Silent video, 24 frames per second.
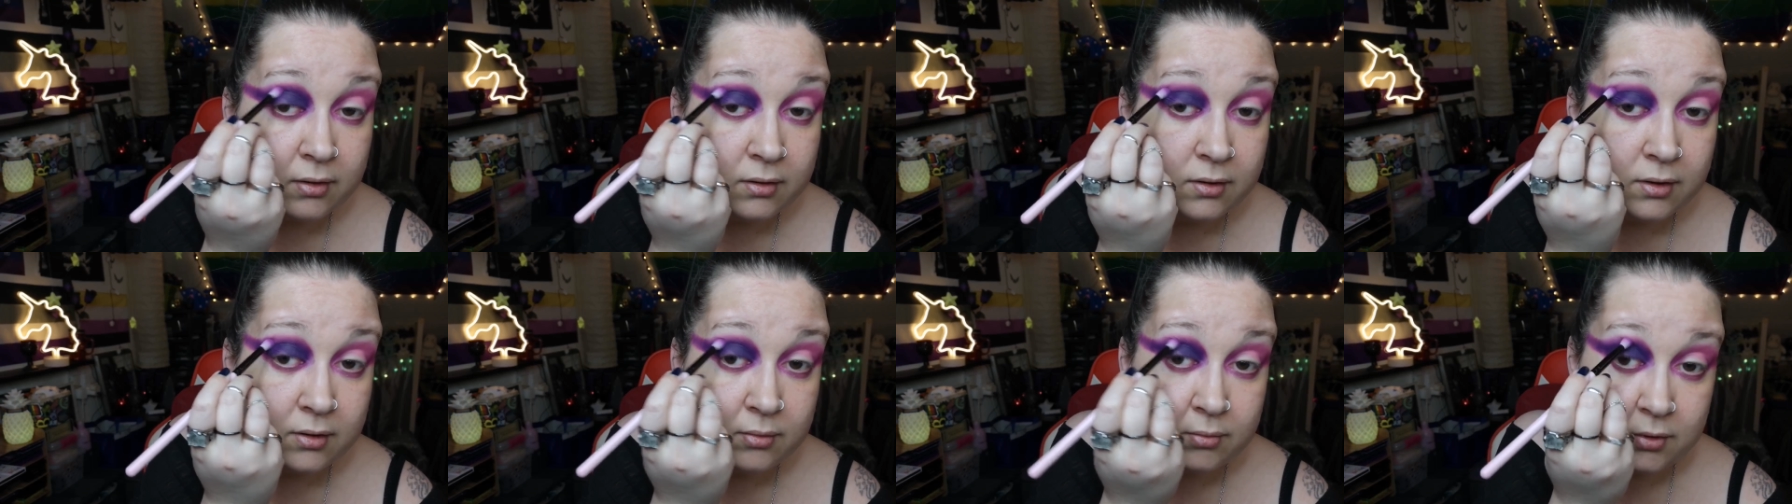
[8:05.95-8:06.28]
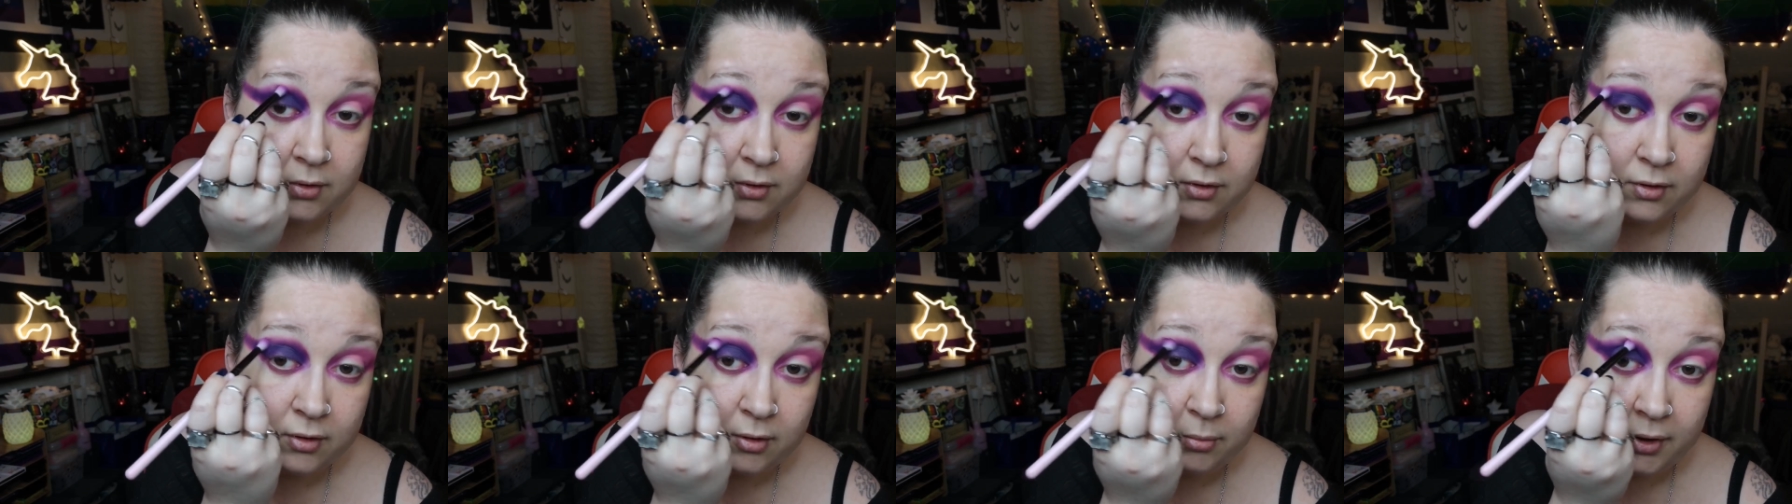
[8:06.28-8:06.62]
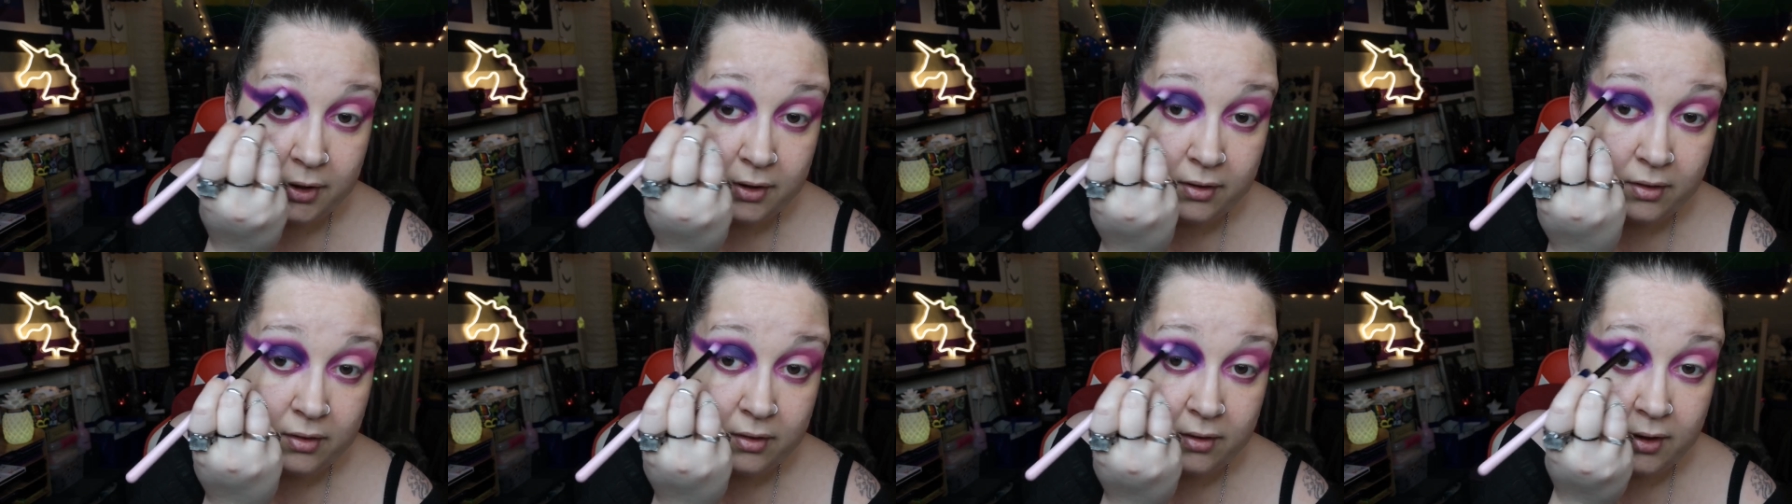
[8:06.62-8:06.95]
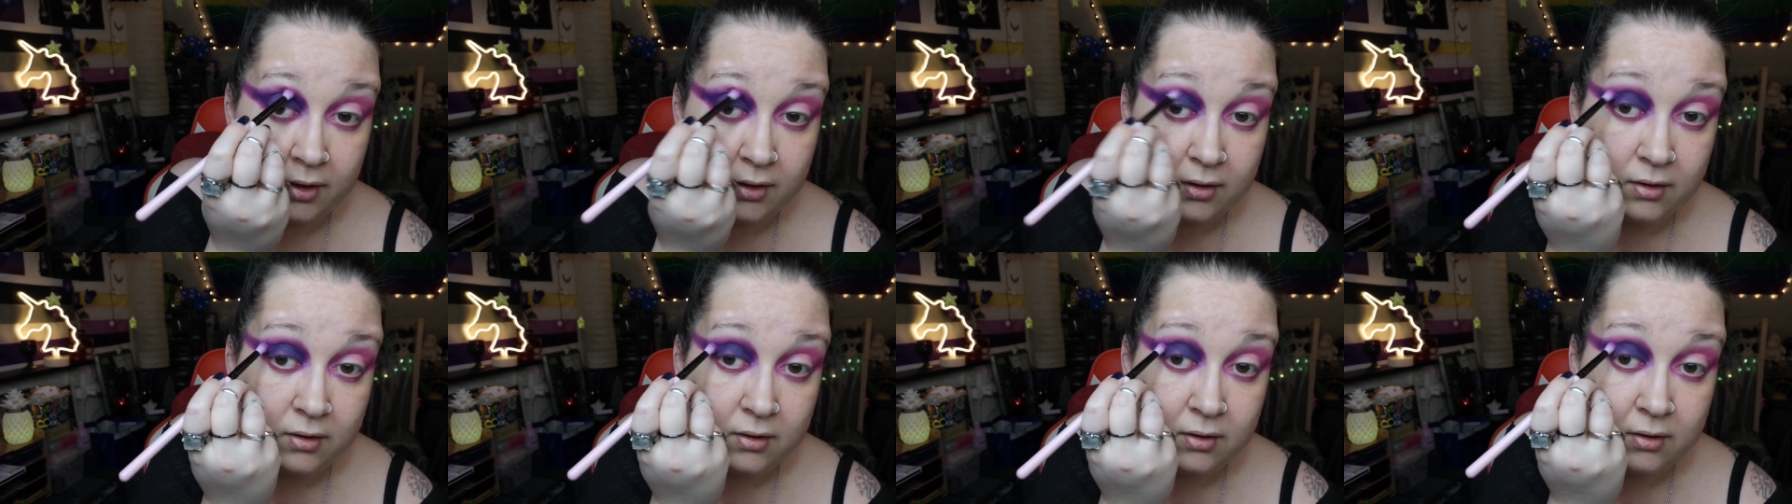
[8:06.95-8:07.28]
I want to do it better than they
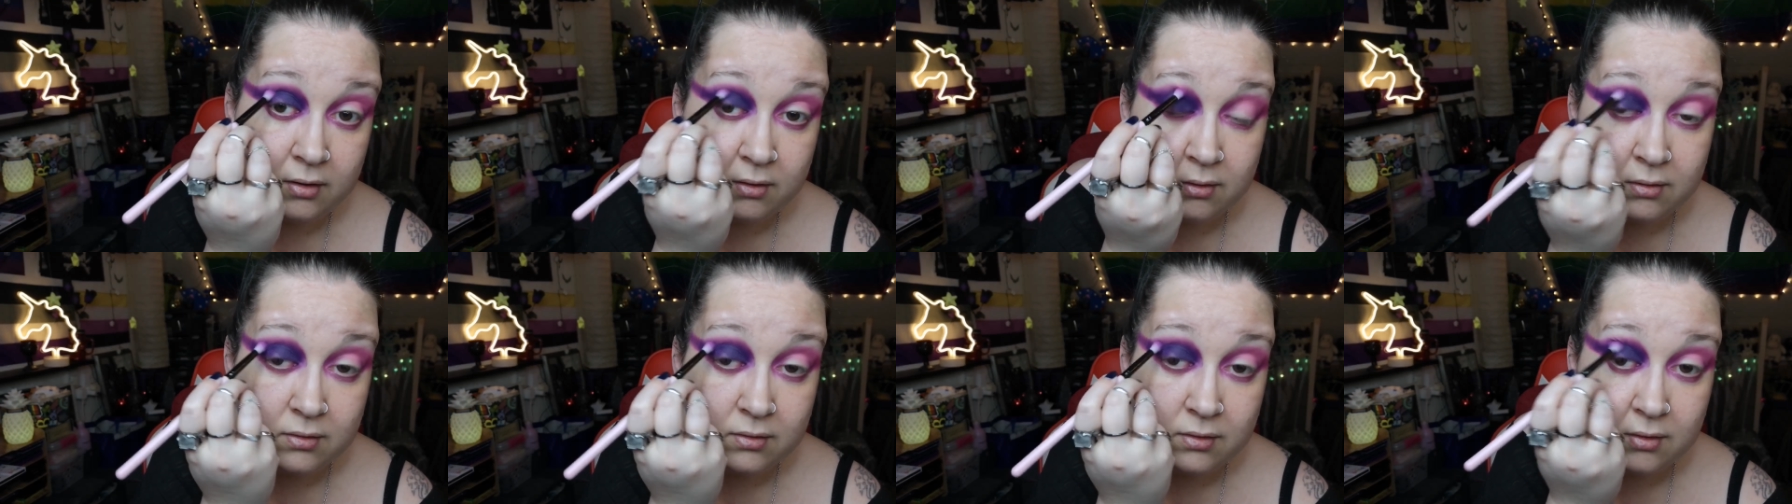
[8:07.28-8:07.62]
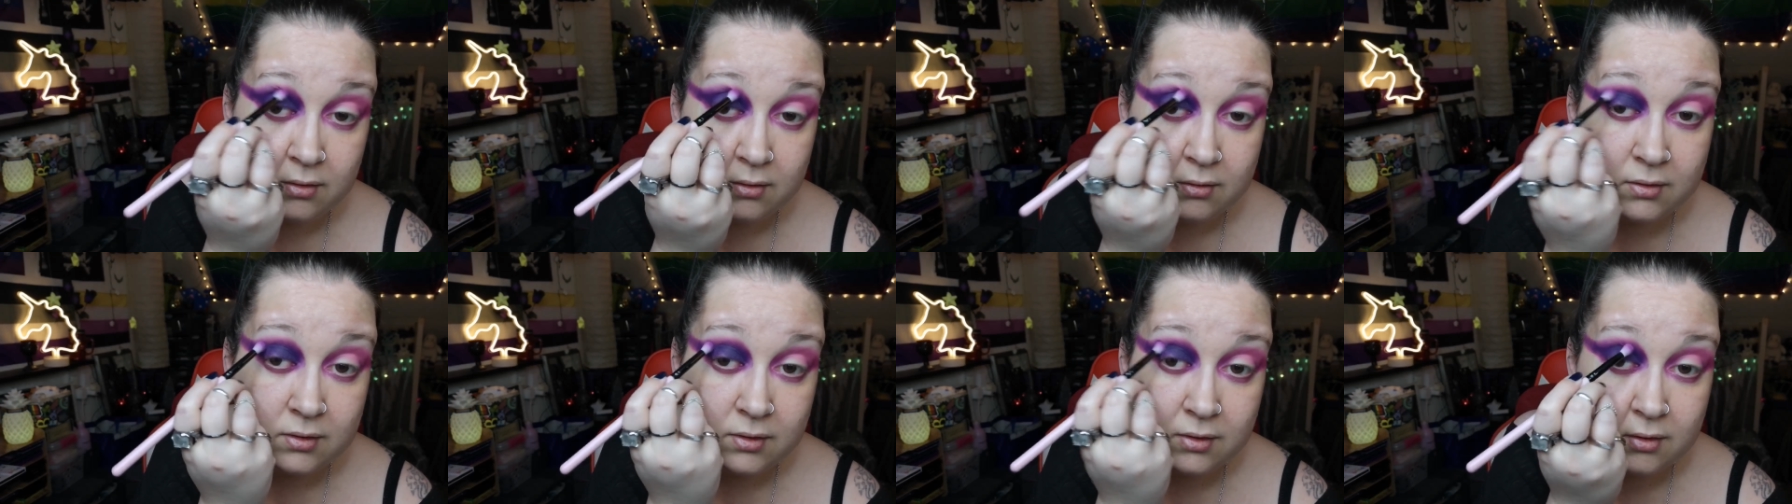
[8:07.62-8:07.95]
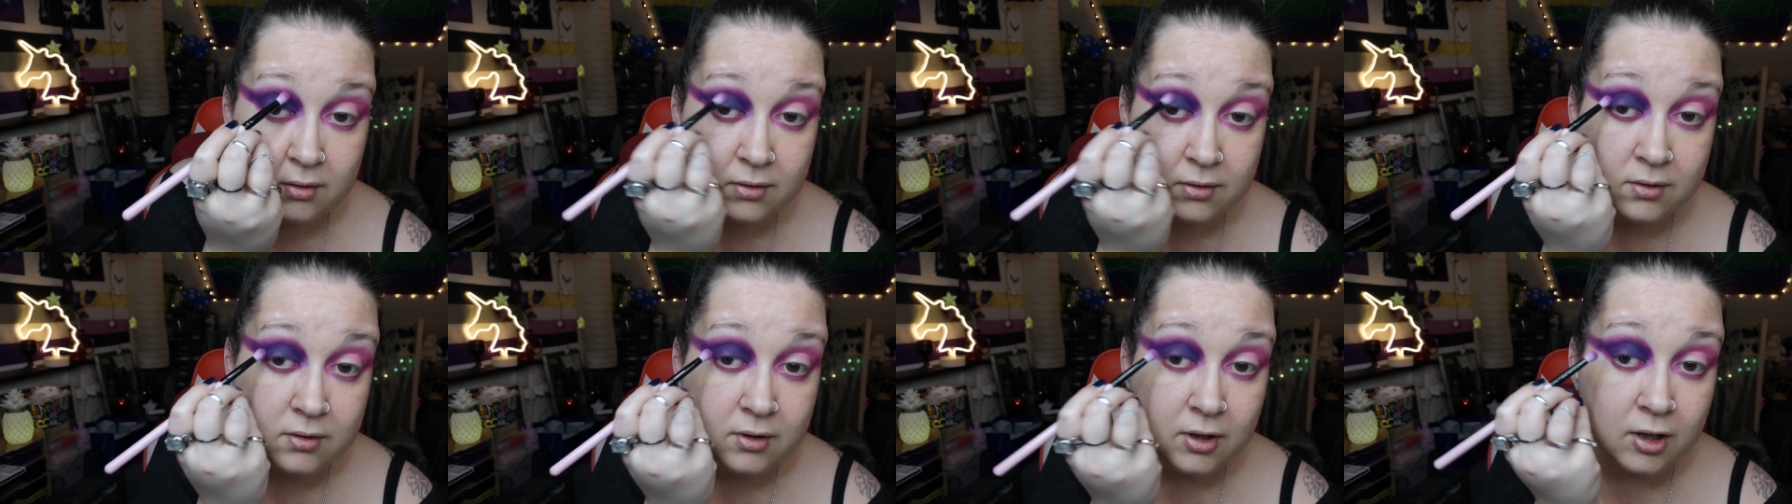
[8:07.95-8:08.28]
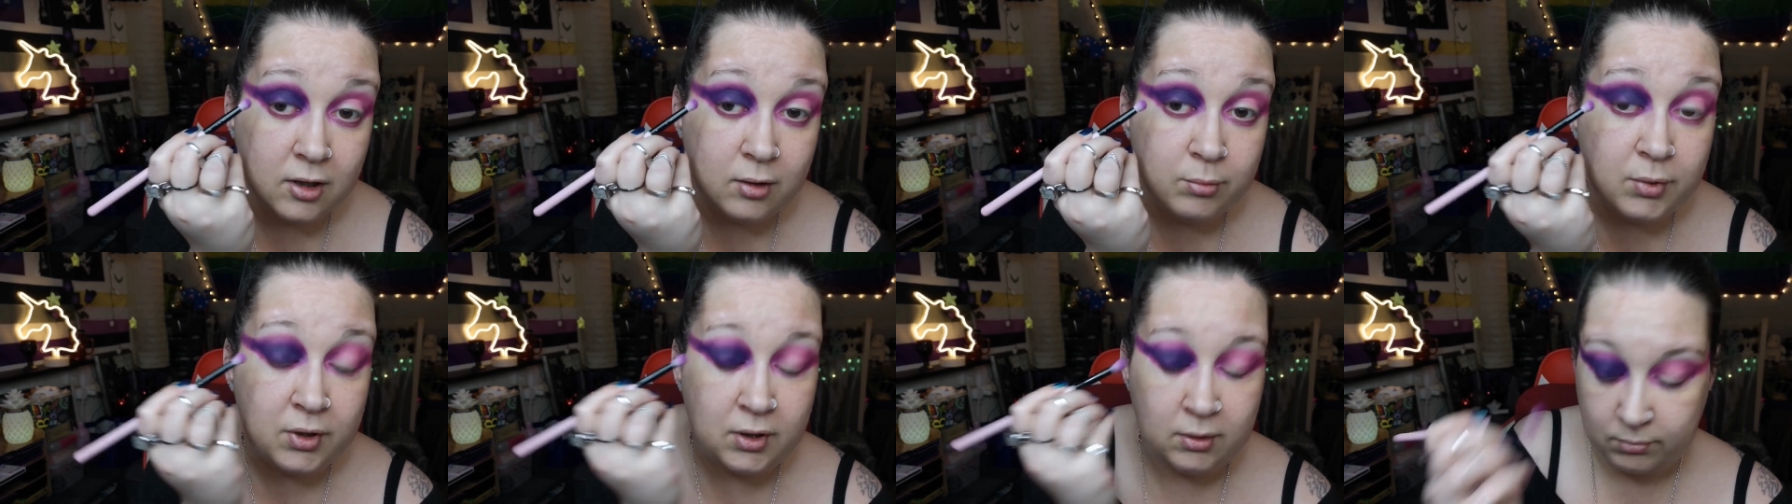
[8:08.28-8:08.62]
did. I
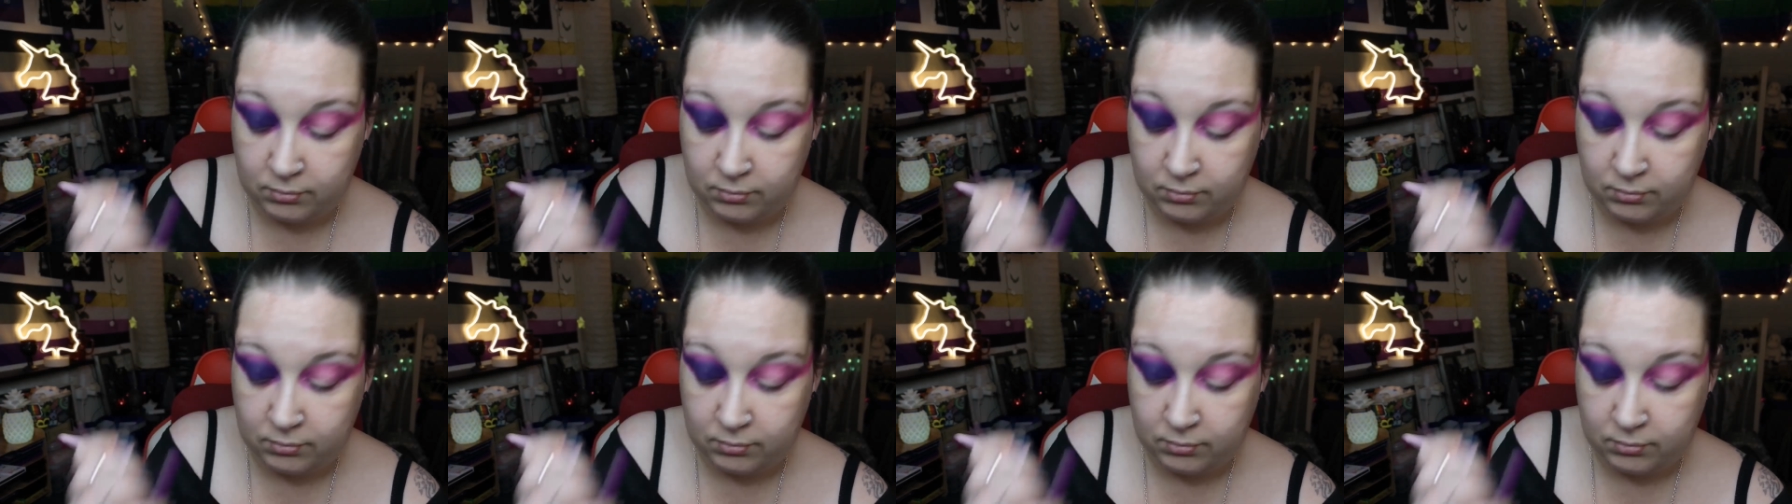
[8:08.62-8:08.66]
mean,